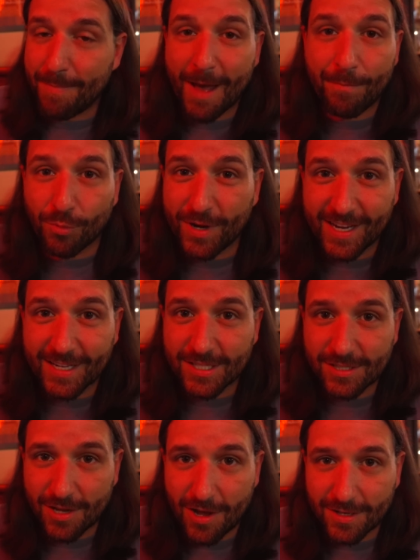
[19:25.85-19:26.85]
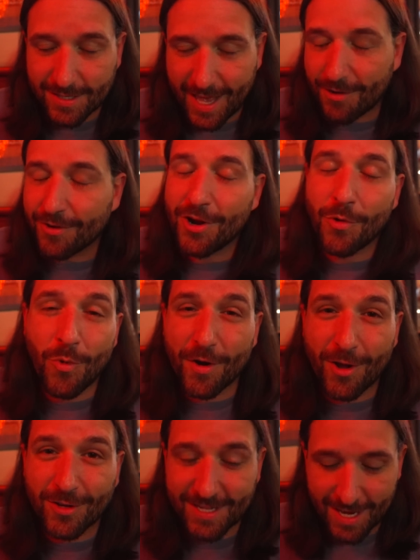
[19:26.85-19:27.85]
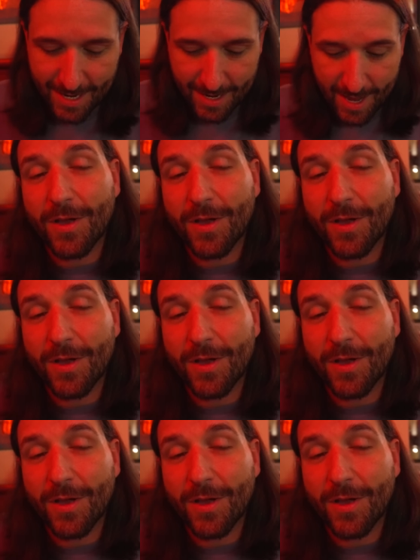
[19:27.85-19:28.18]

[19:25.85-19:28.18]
paprika sauce. I don't know what all's in it.